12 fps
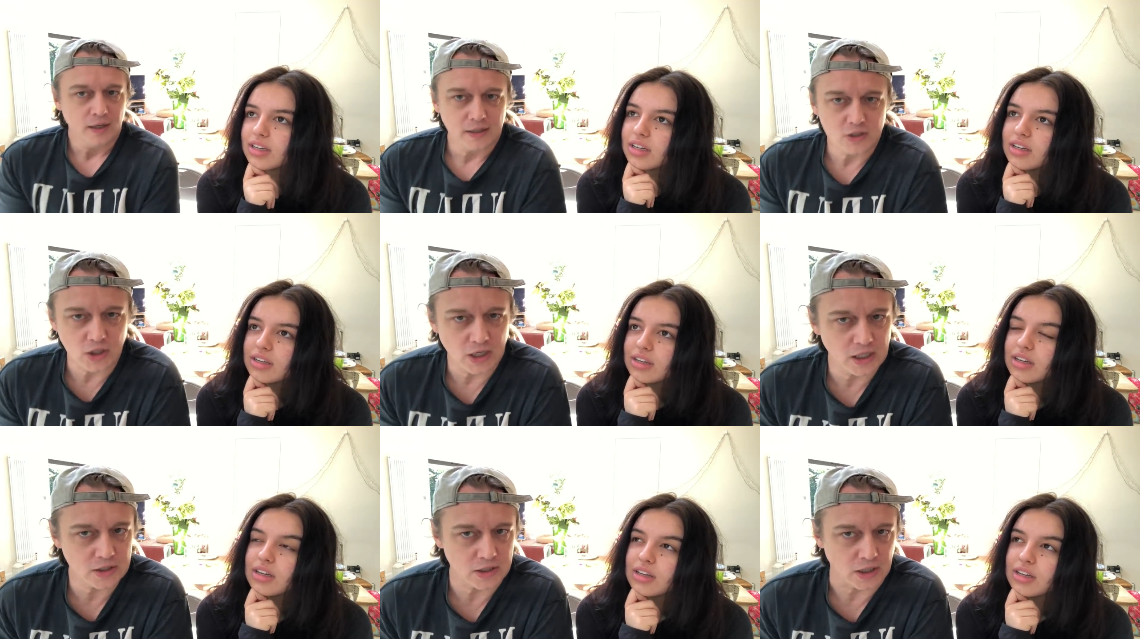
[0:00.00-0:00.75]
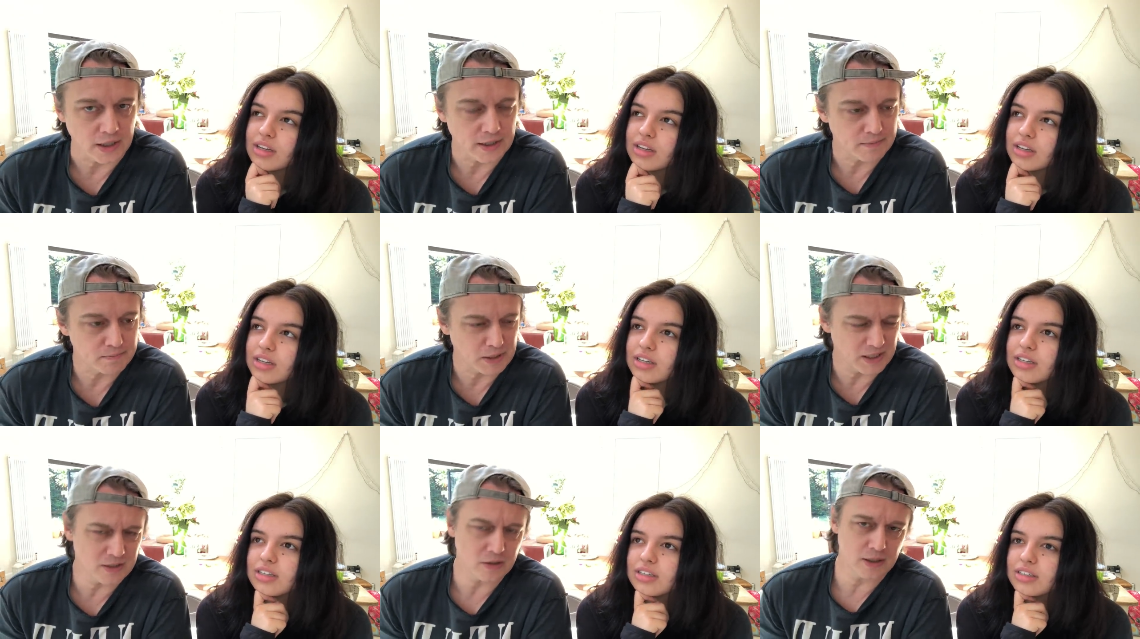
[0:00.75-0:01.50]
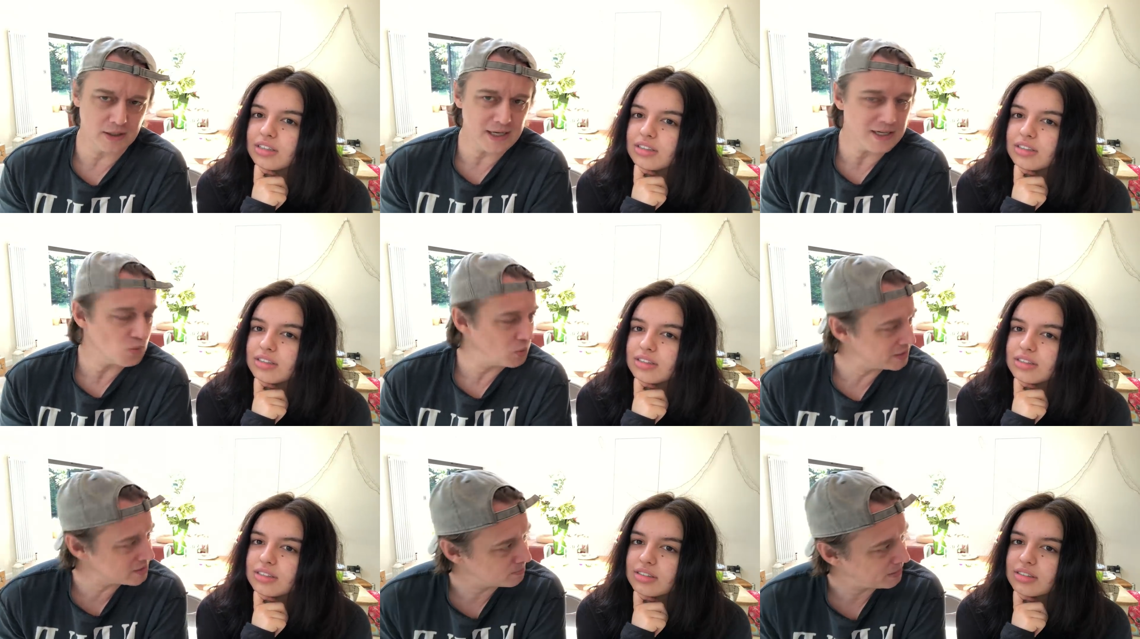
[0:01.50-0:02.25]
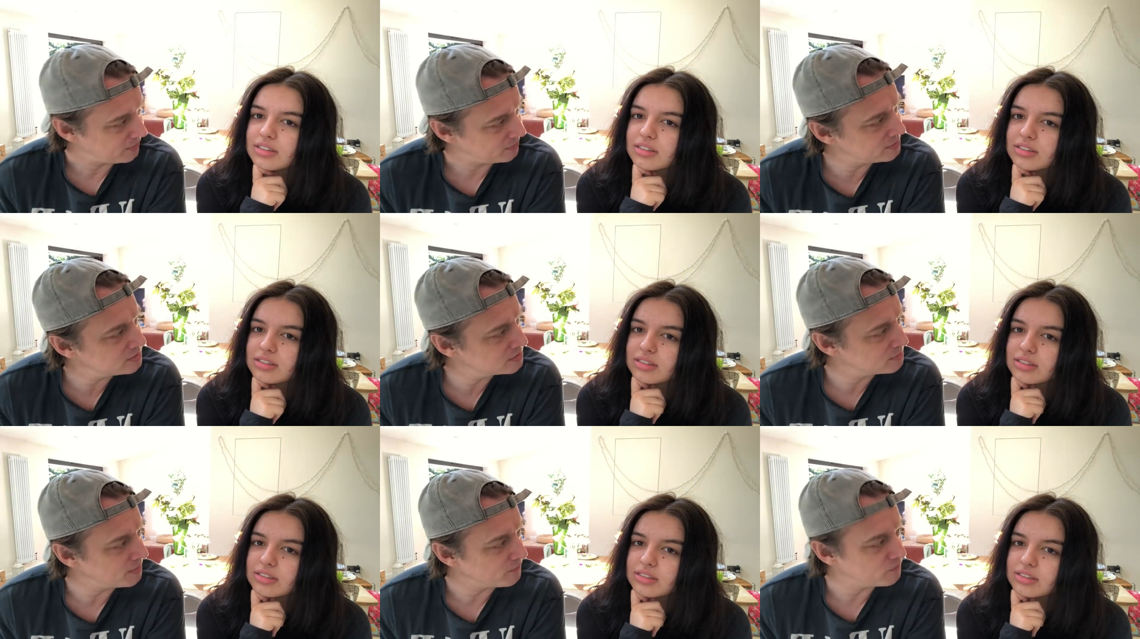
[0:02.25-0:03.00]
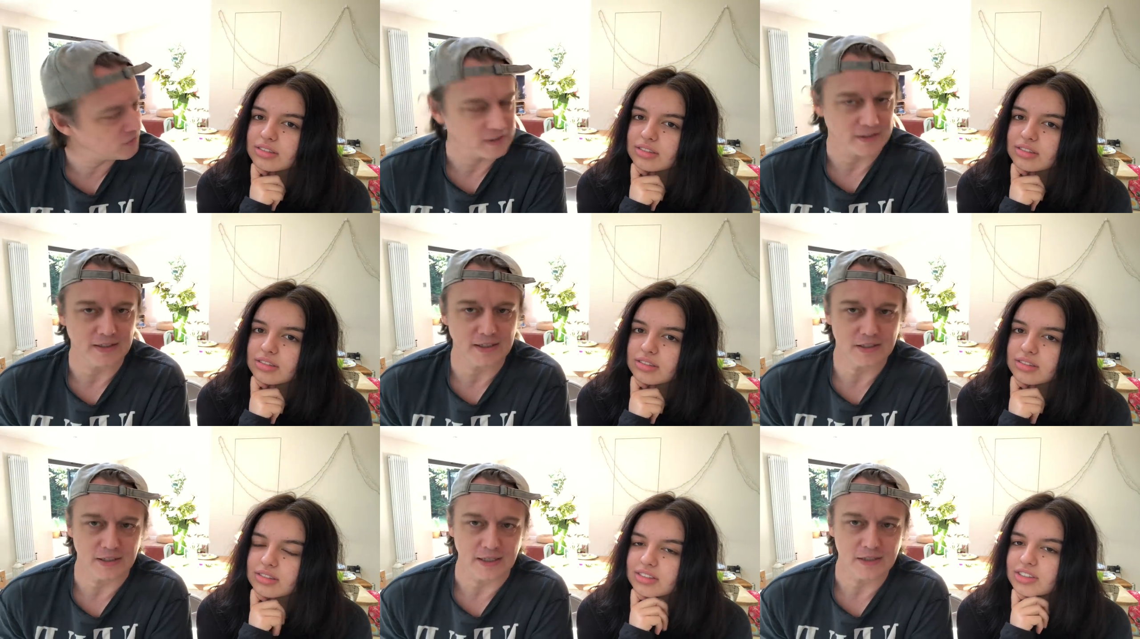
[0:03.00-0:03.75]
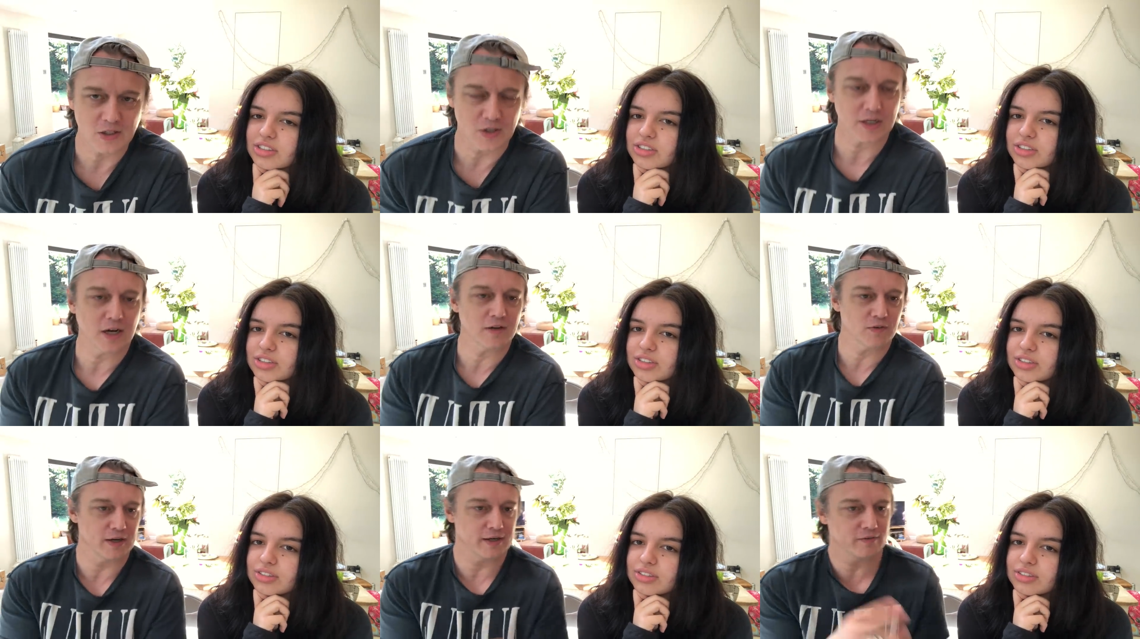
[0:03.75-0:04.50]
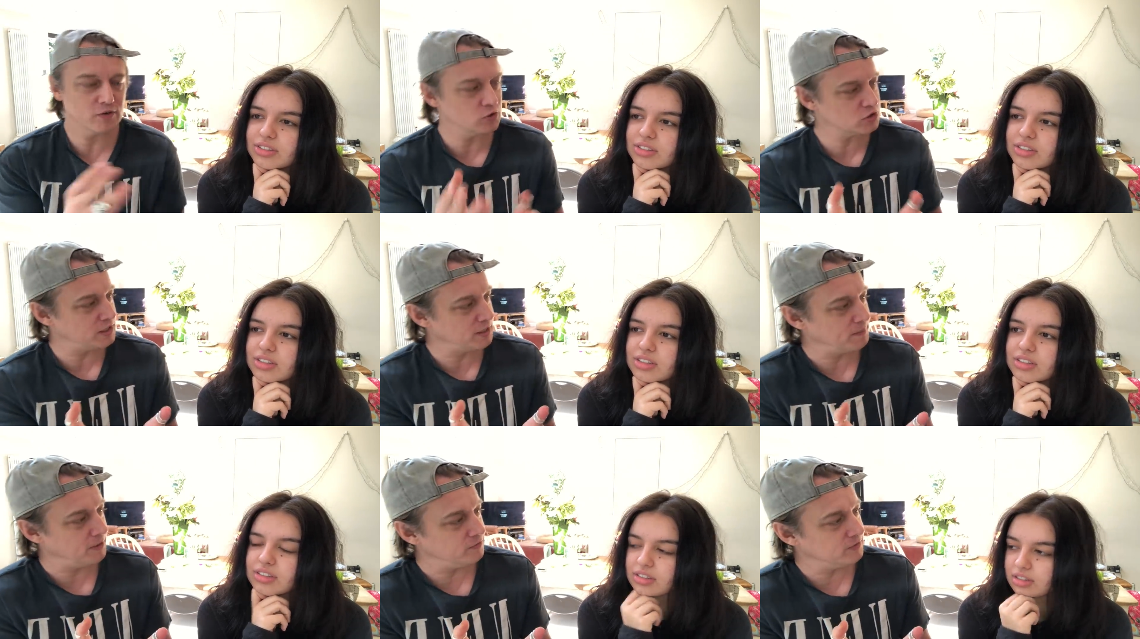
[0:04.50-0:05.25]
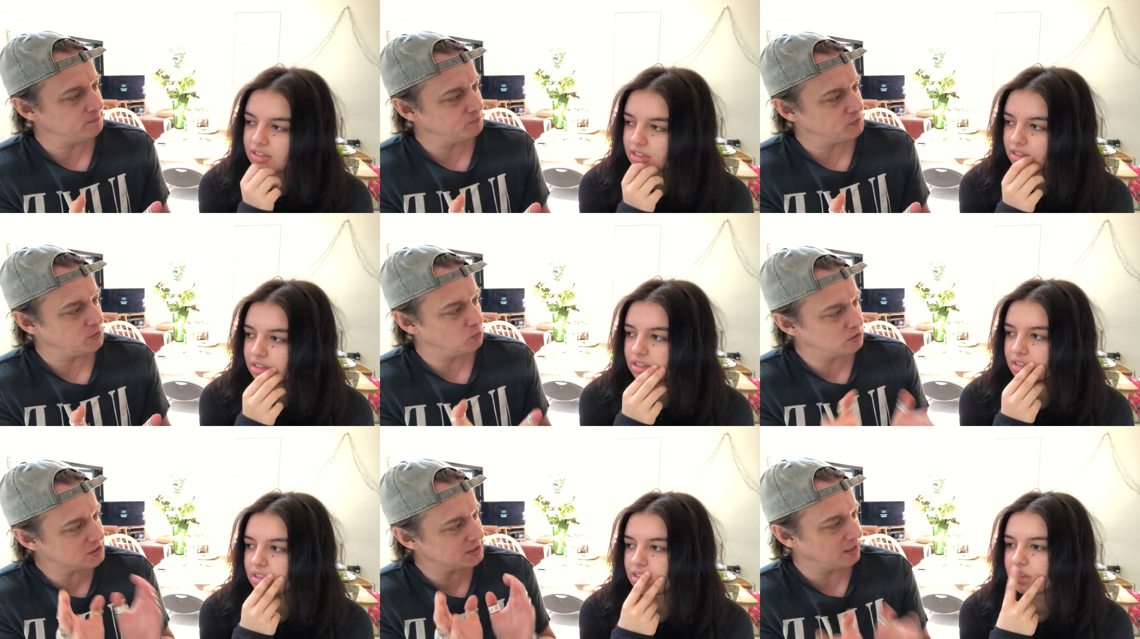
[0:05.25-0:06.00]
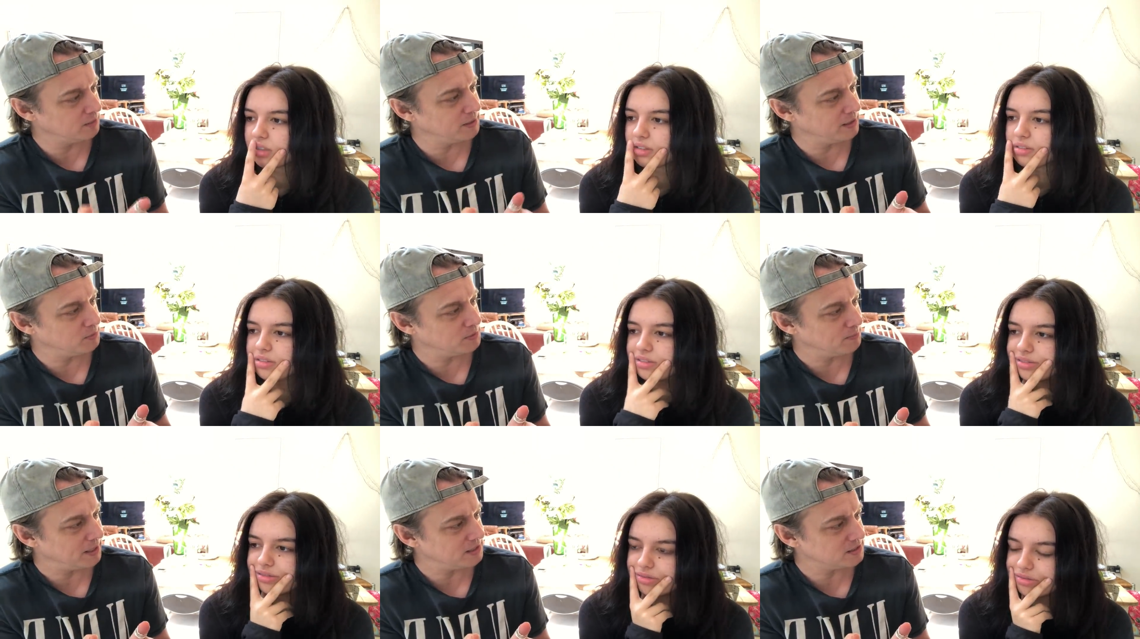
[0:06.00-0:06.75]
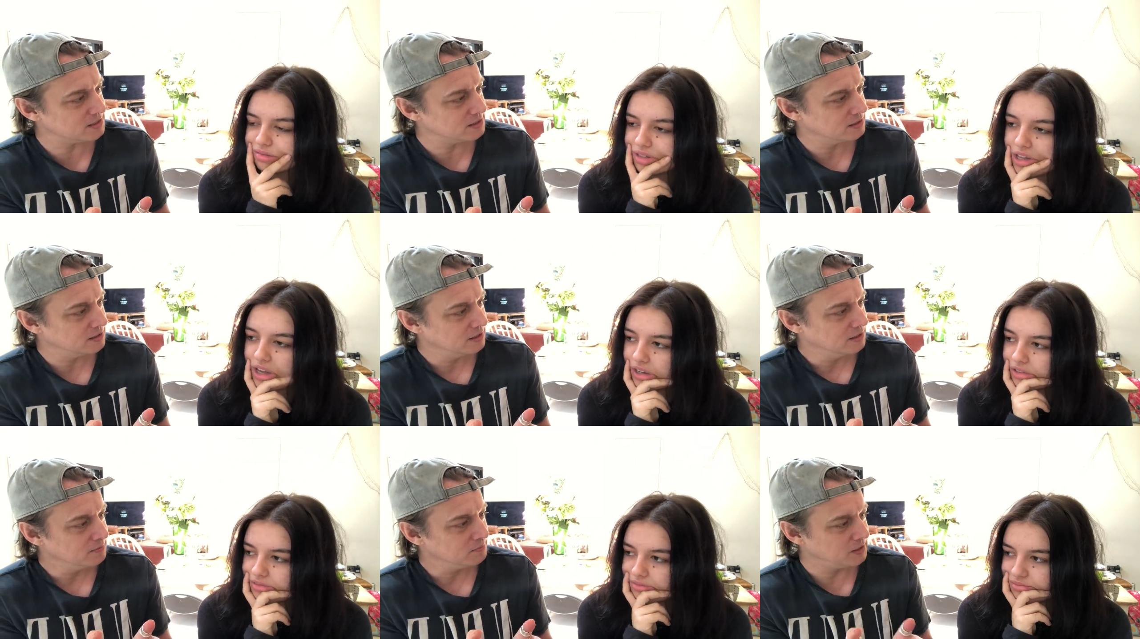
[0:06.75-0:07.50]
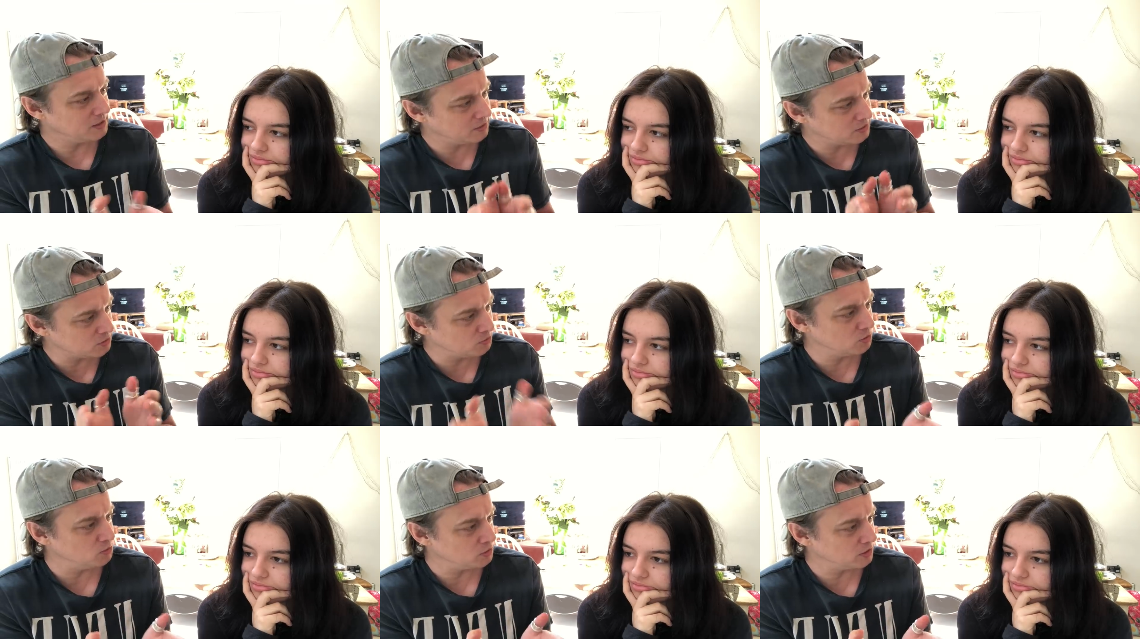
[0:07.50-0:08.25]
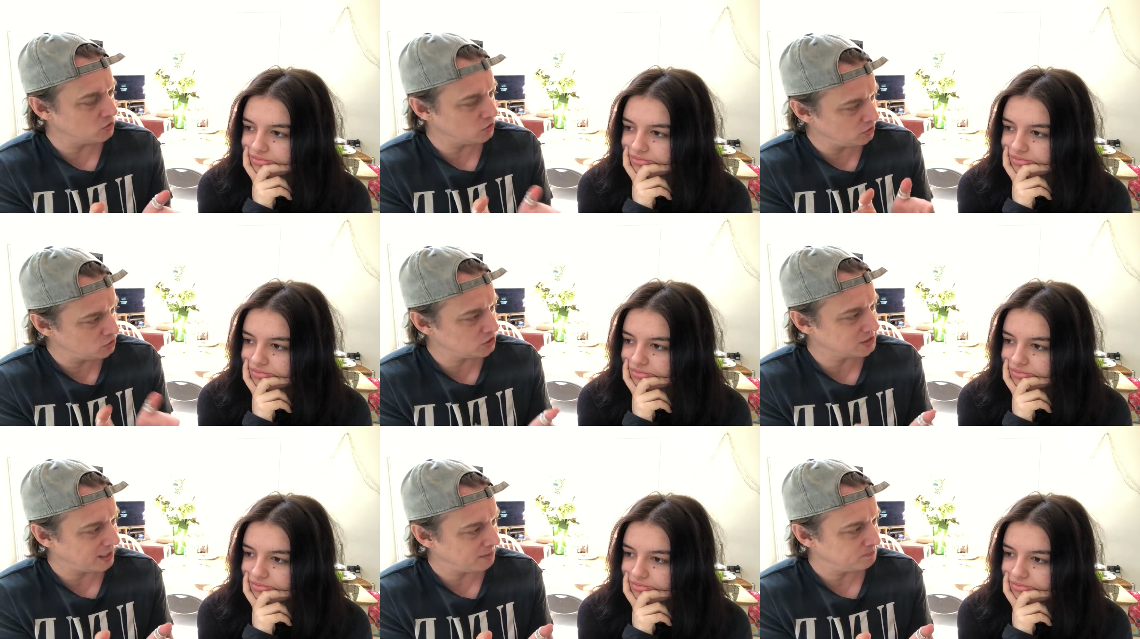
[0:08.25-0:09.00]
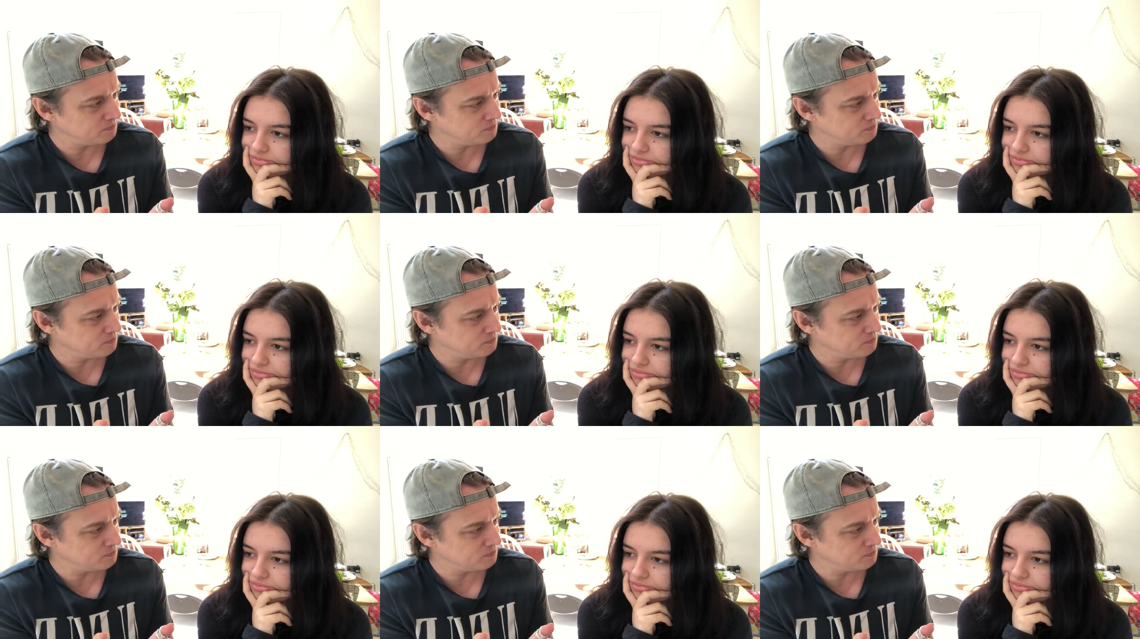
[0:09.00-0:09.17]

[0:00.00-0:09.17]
Speaker 1: it's your last night, but you, you need your wits about you to be able to fight the next day. So it's kind of like you've got a sleepover, you want to stay up late with your mates, yeah, but you know that tomorrow morning you've got a huge exam.